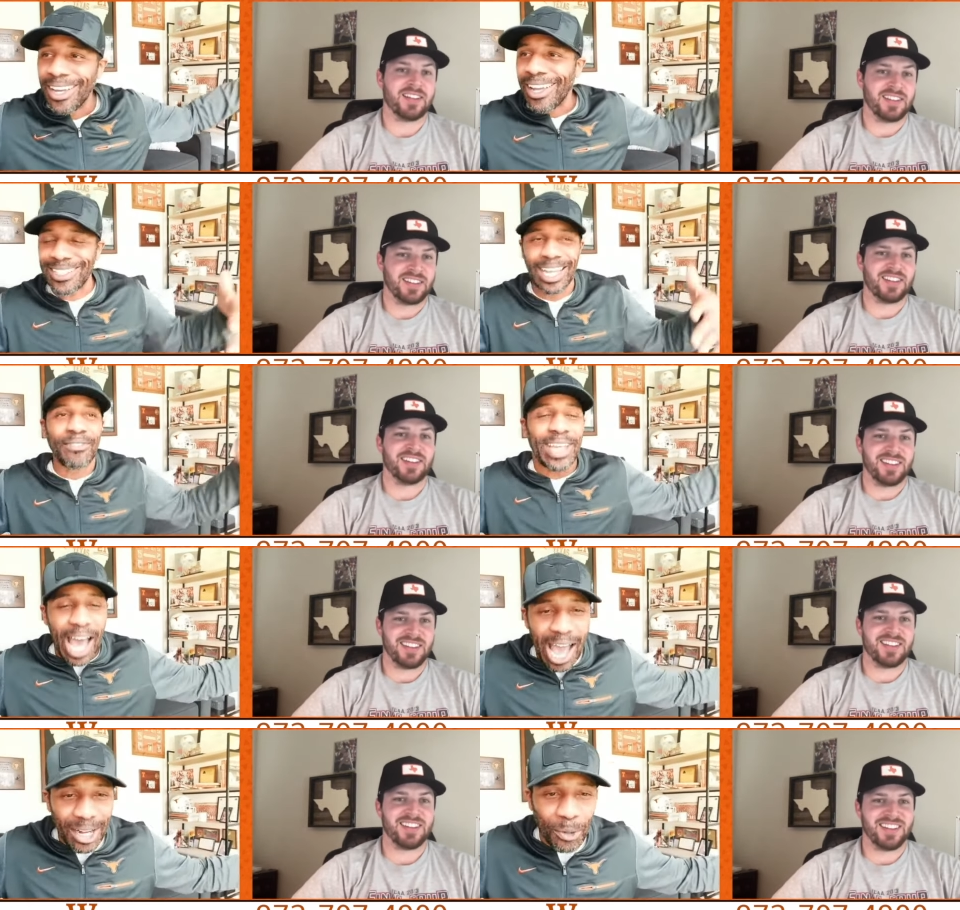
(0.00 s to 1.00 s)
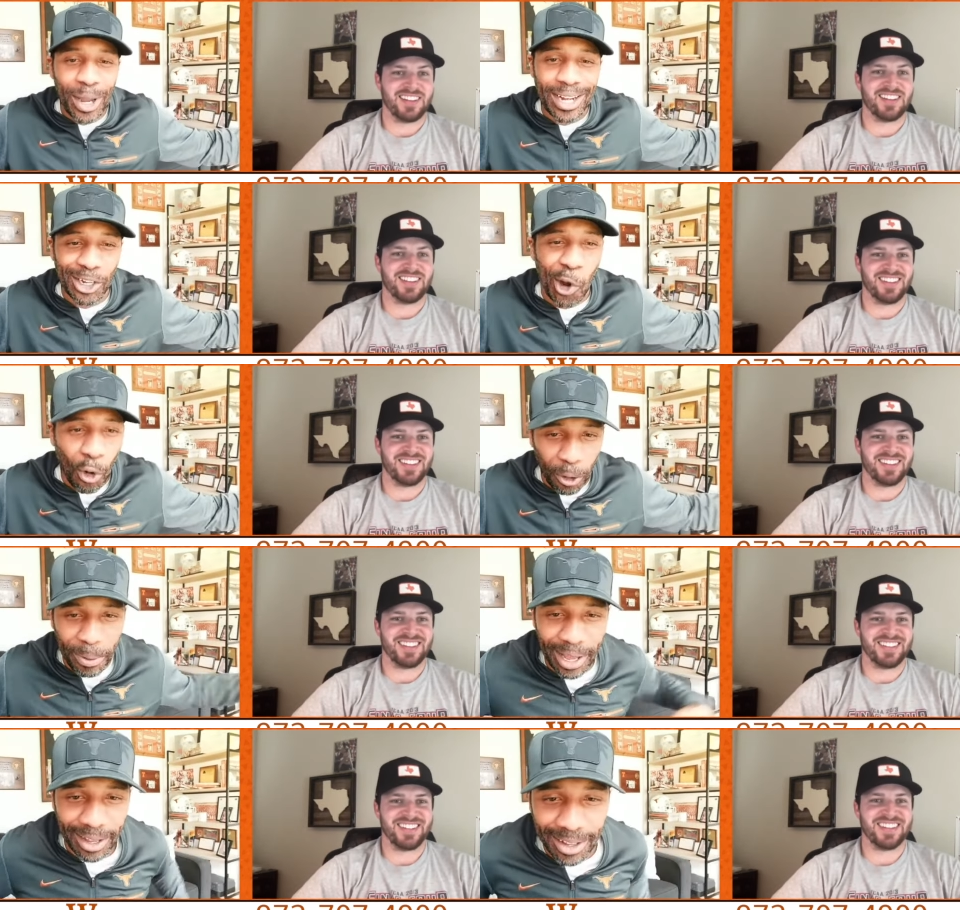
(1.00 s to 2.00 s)
Speaker 1: he's like if God created a
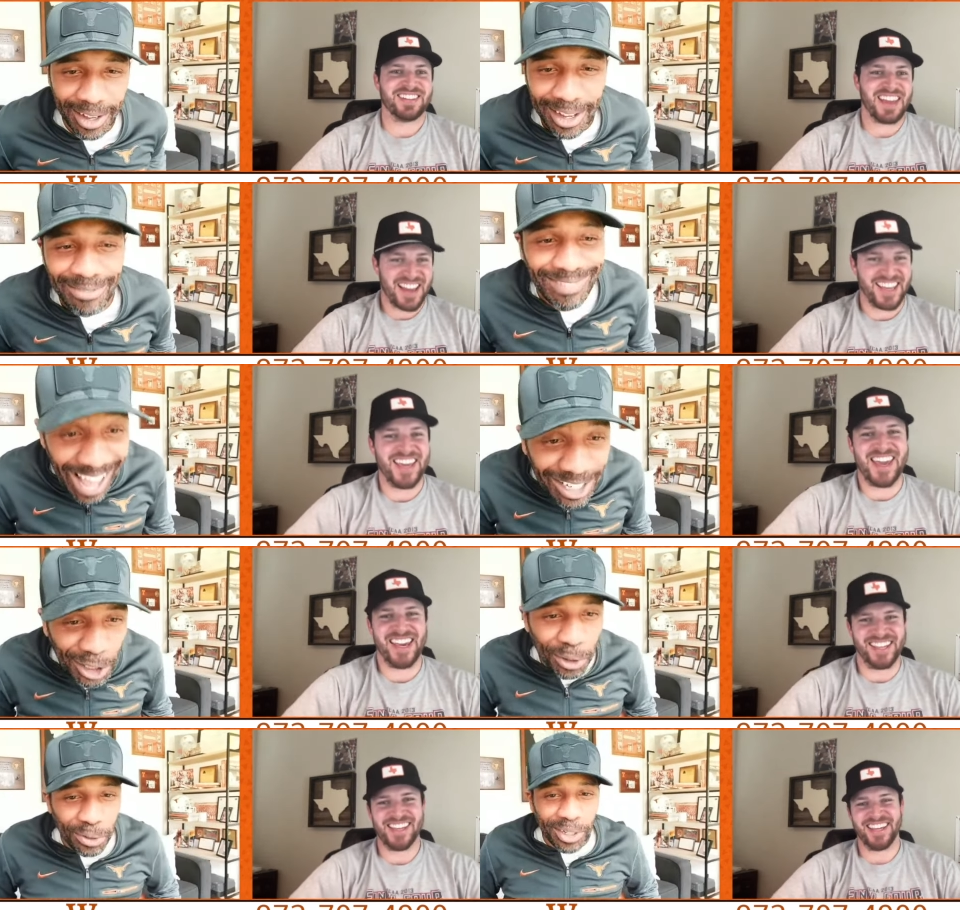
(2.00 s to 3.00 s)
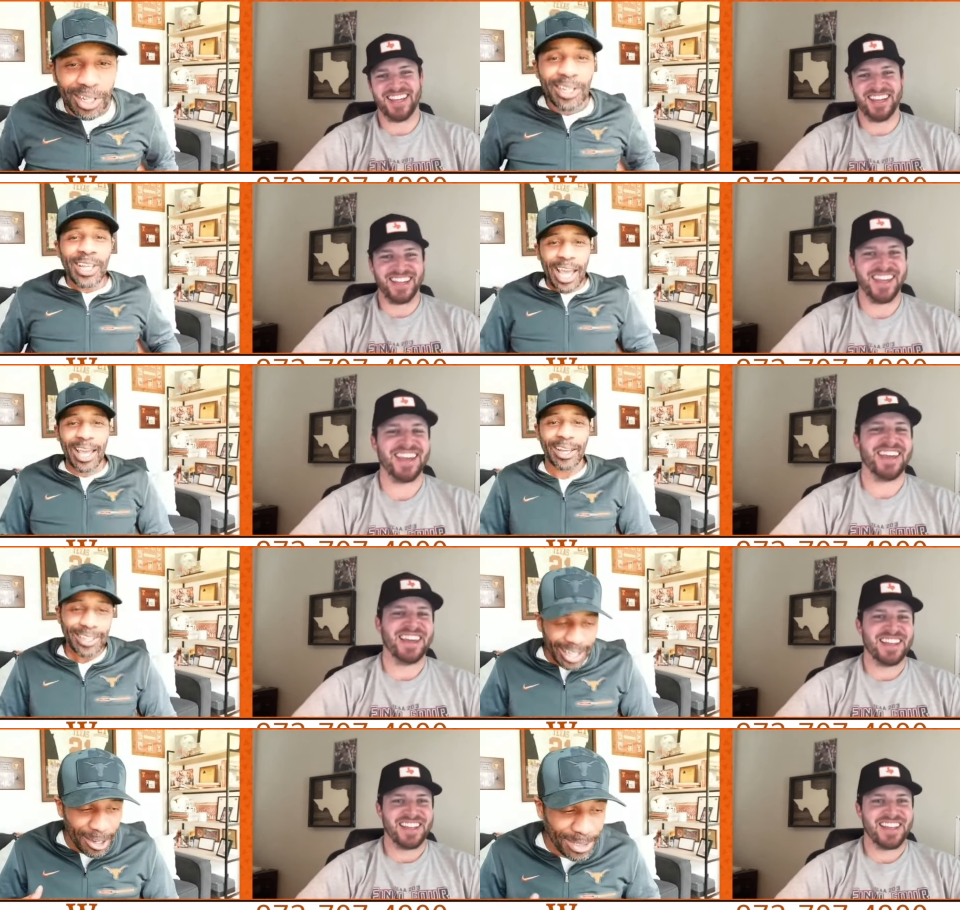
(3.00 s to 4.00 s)
cornerback. Yeah, that dude. Yeah, you
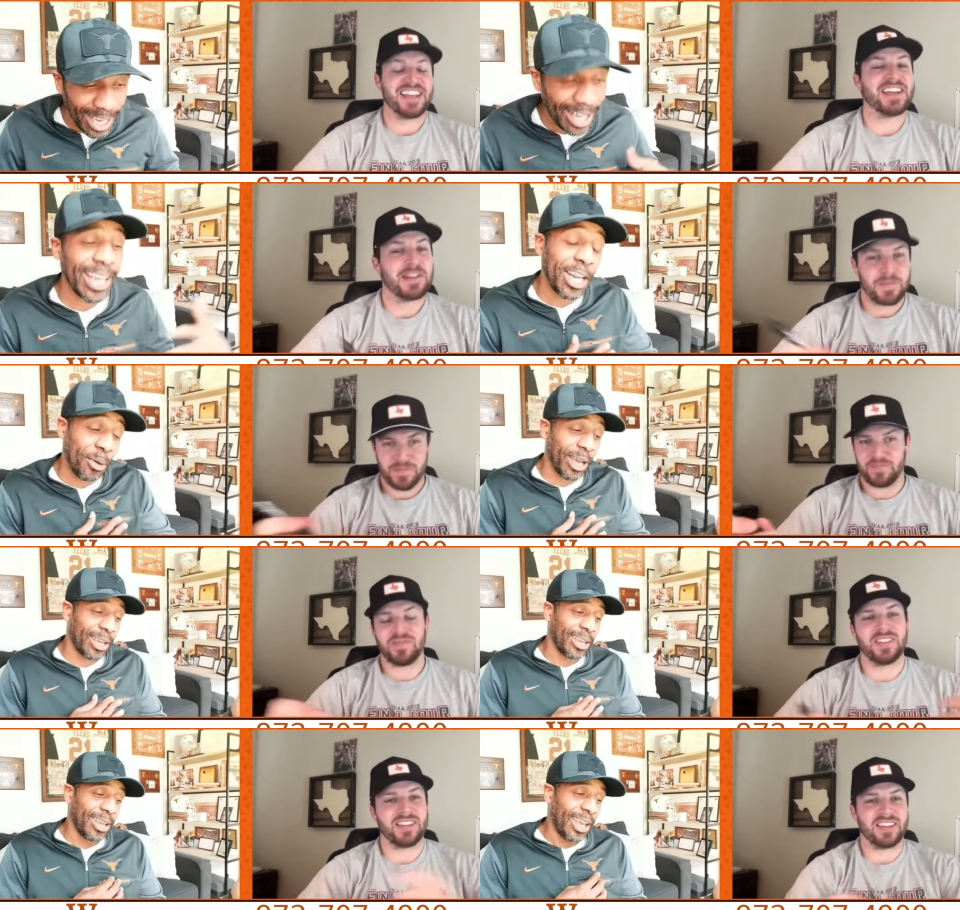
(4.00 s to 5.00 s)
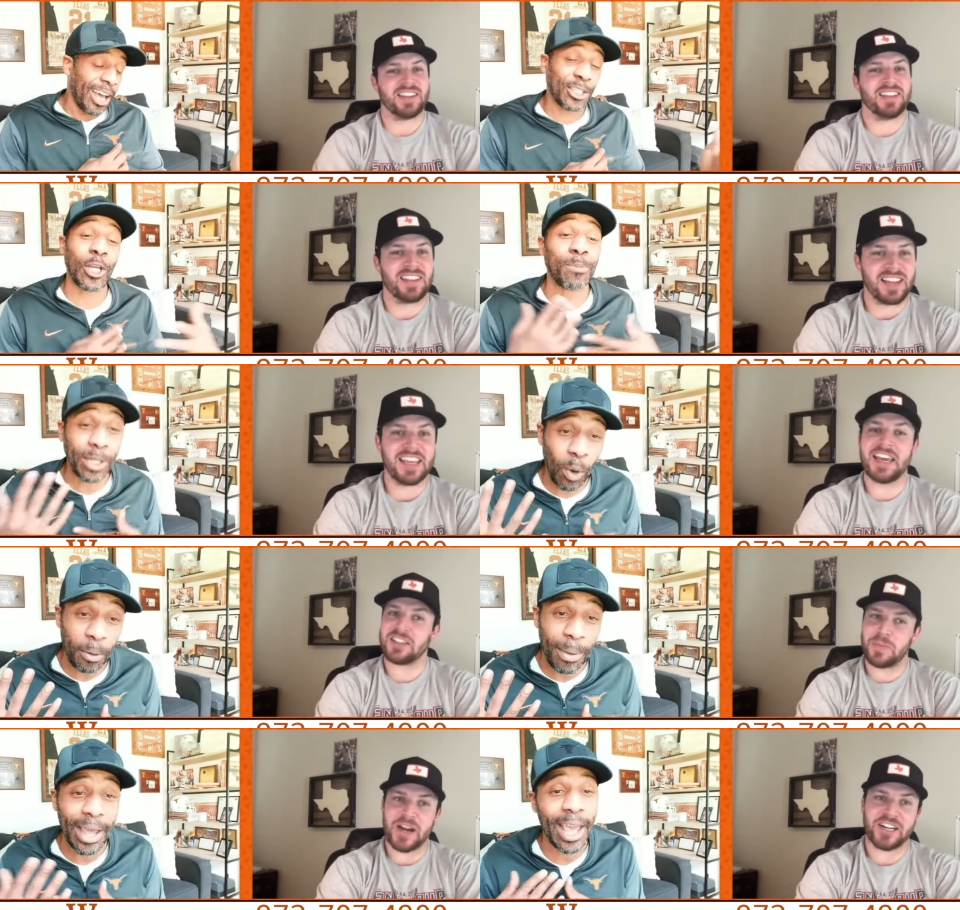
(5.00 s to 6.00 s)
know what I'm saying. Anyway, uh, so I spent it away is
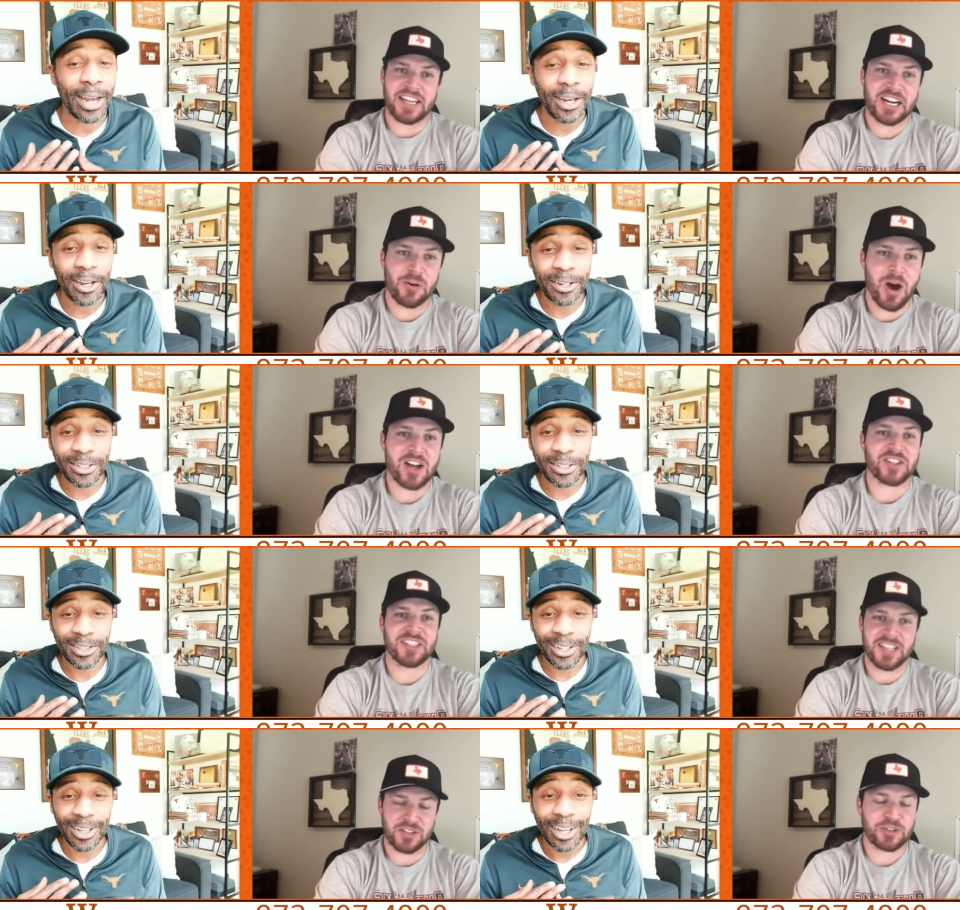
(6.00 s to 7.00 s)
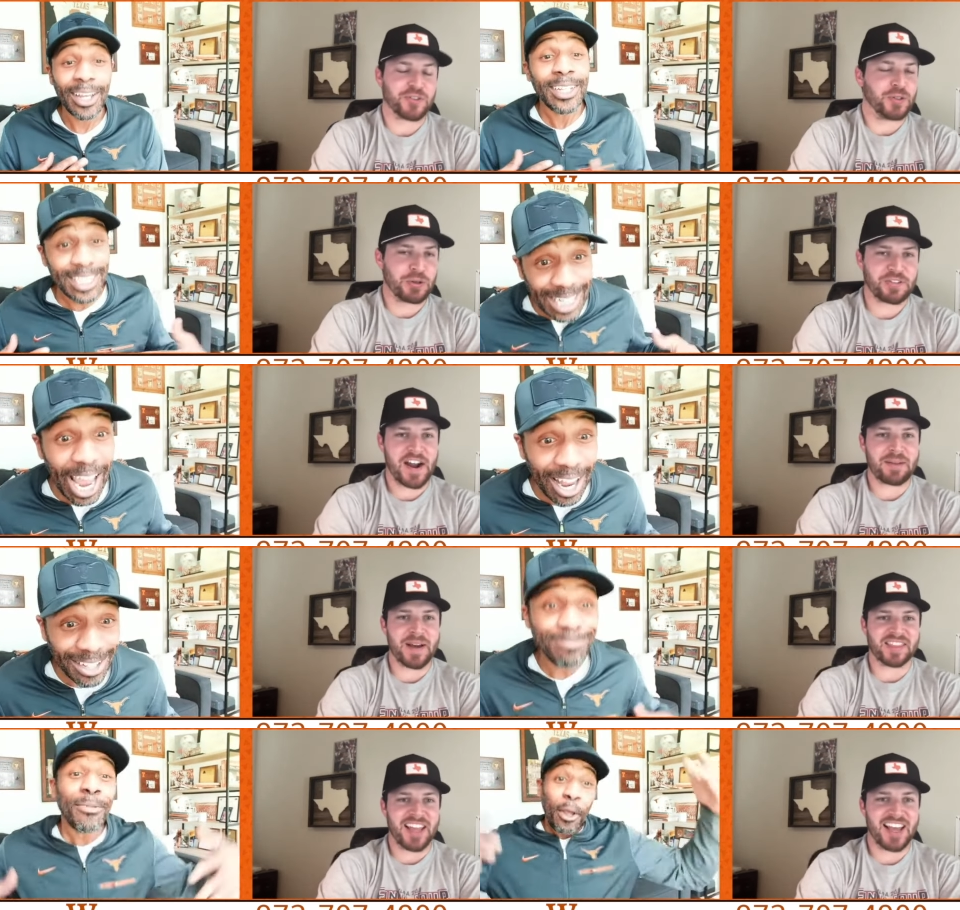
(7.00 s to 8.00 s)
my
Speaker 2: Gary to Kerry Washington. You're you were yeah. right
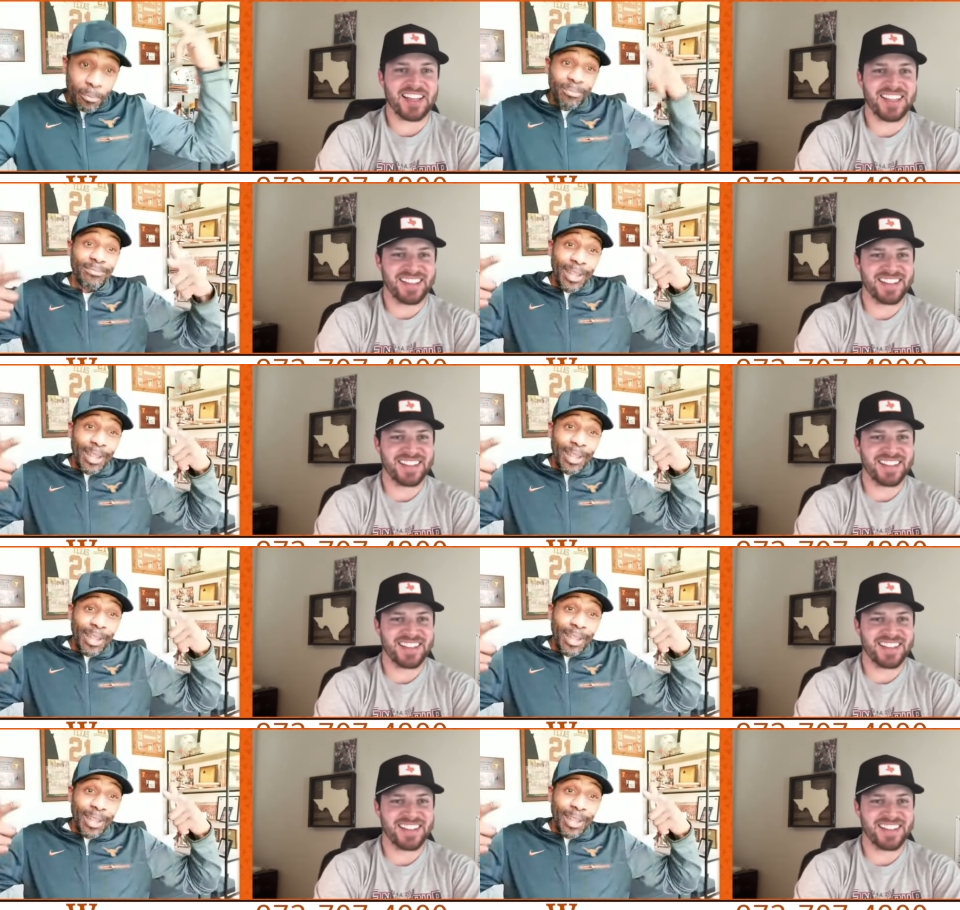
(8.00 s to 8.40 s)
about that.